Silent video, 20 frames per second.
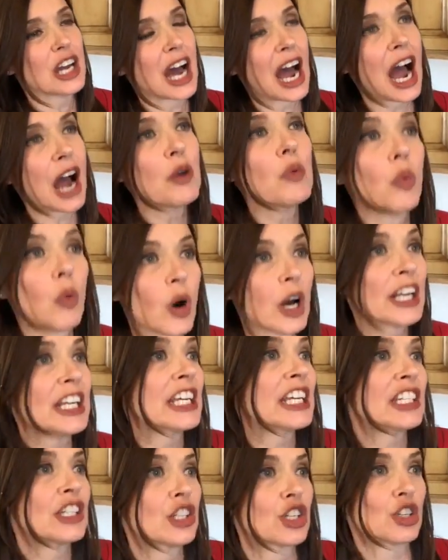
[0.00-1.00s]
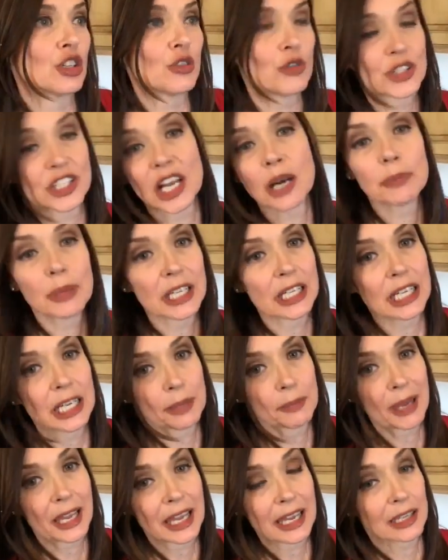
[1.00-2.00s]
I wanted to stop
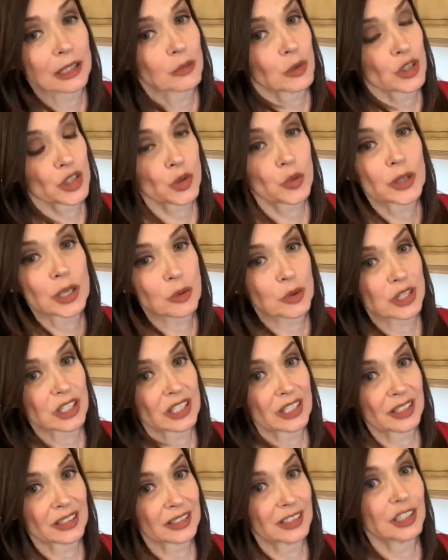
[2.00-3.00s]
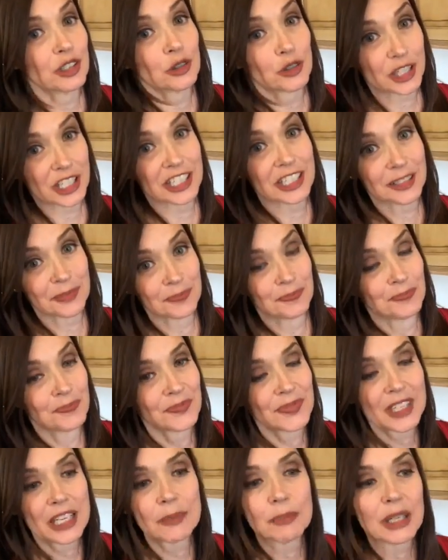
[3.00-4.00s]
eating animals when I was a little kid,
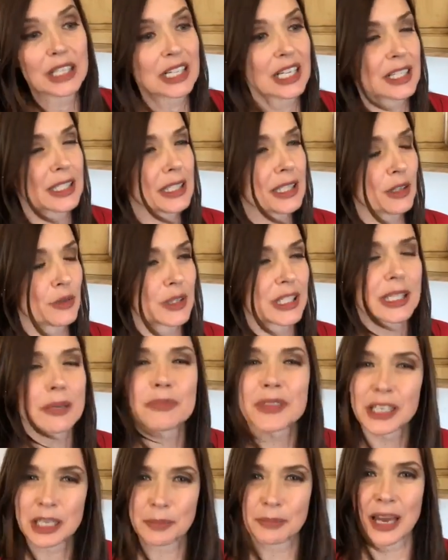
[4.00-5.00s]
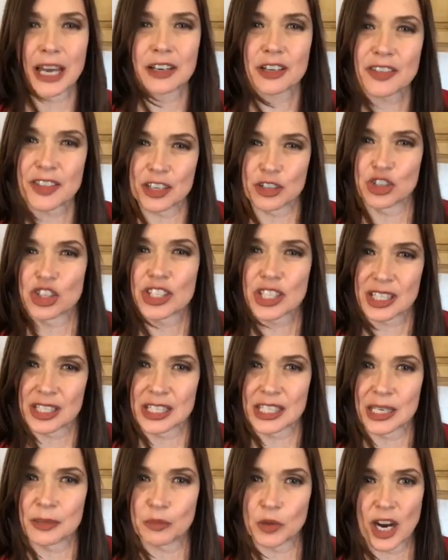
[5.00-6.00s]
because there was something about it that just
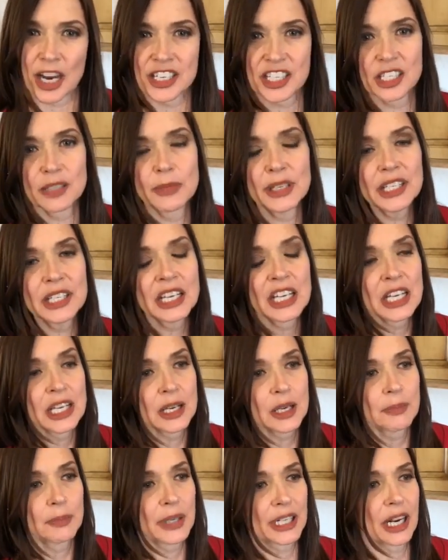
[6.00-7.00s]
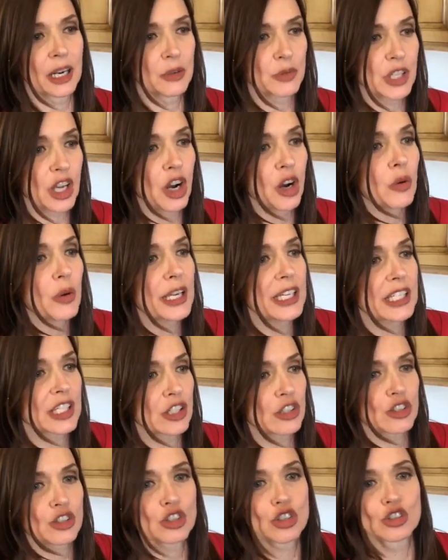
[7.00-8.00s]
didn't seem right to me. But I was
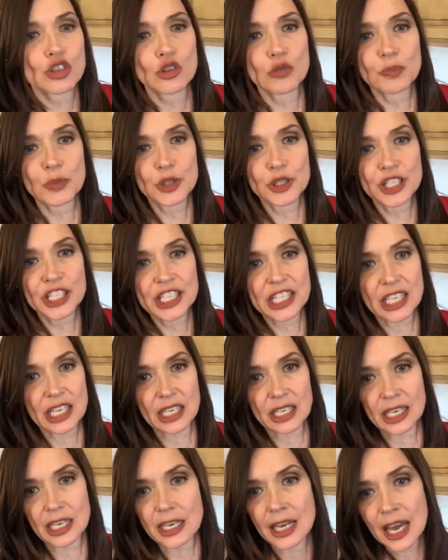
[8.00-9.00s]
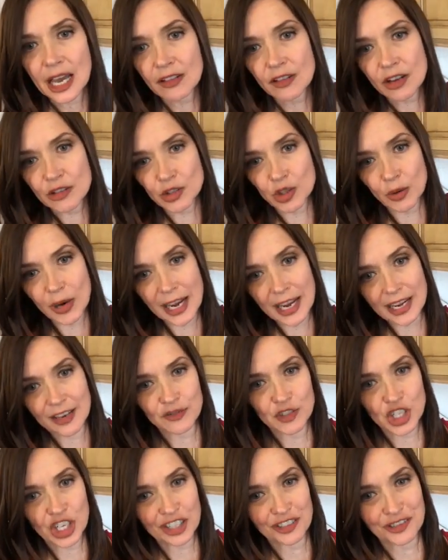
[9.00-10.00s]
always super skinny. How long do I
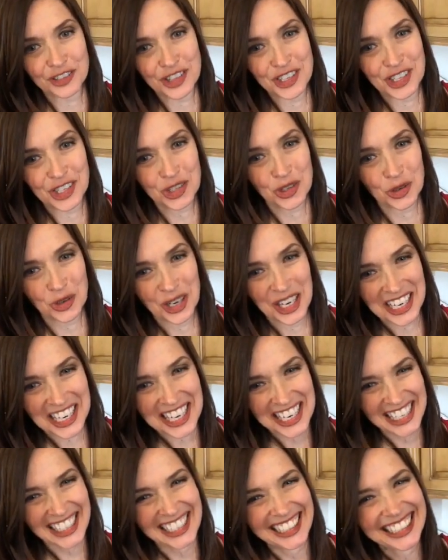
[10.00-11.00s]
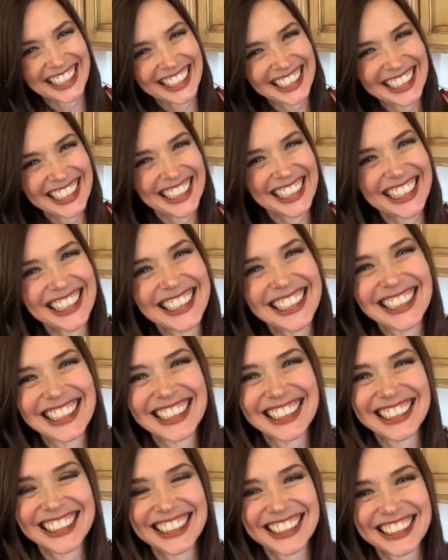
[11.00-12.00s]
have, Jane, for the story? Well, you know,
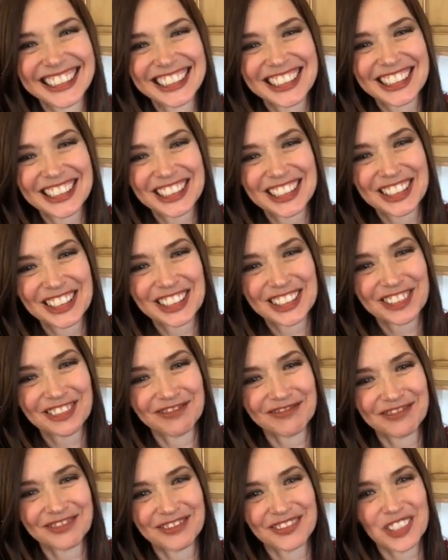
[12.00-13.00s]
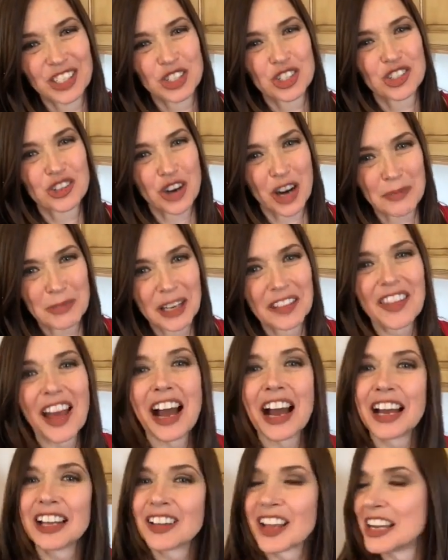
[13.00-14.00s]
I would say just give us the highlights. The
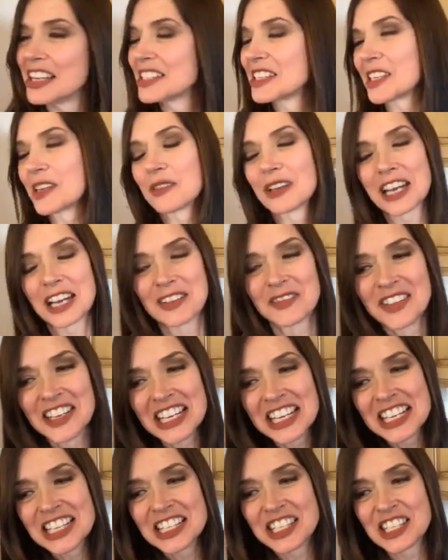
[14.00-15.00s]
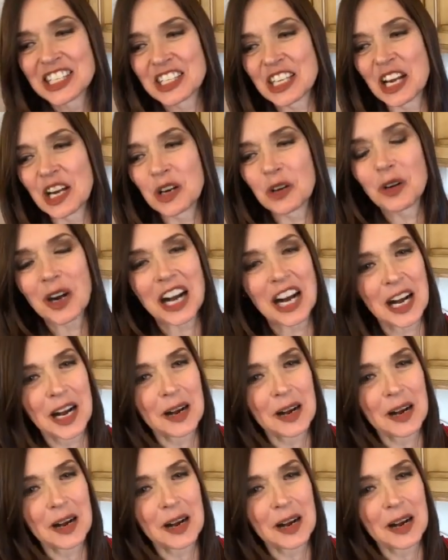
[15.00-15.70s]
highlights? Okay. So,